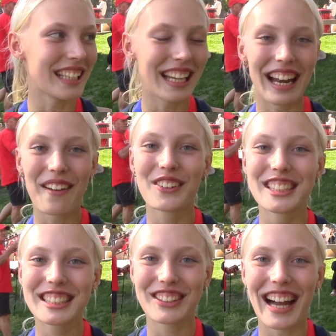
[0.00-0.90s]
and I'm
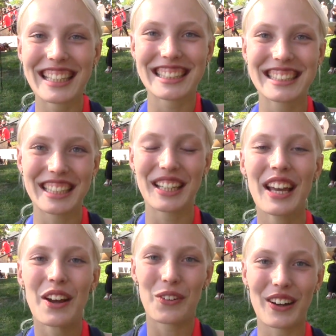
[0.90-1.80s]
just glad to see
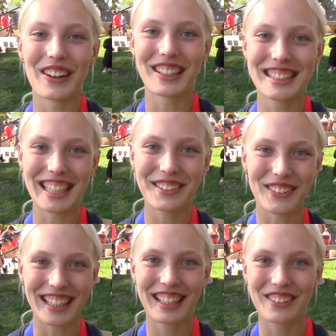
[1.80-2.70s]
where it'll take
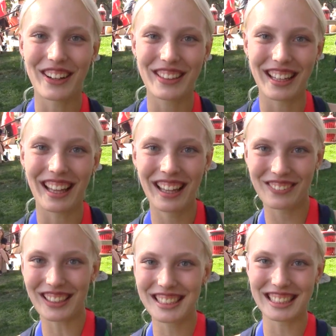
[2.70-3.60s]
me throughout the
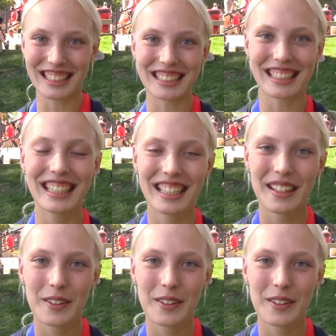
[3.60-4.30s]
rest of the season.